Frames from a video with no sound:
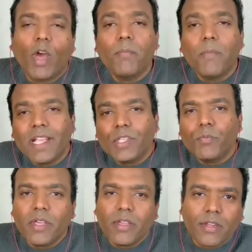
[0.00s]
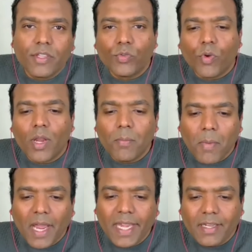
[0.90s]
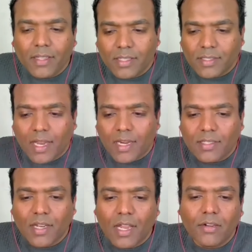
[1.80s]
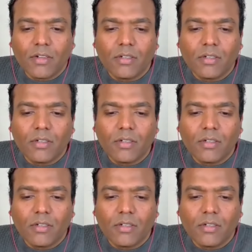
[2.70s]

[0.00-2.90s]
base pair is 1 byte. Is that a standard?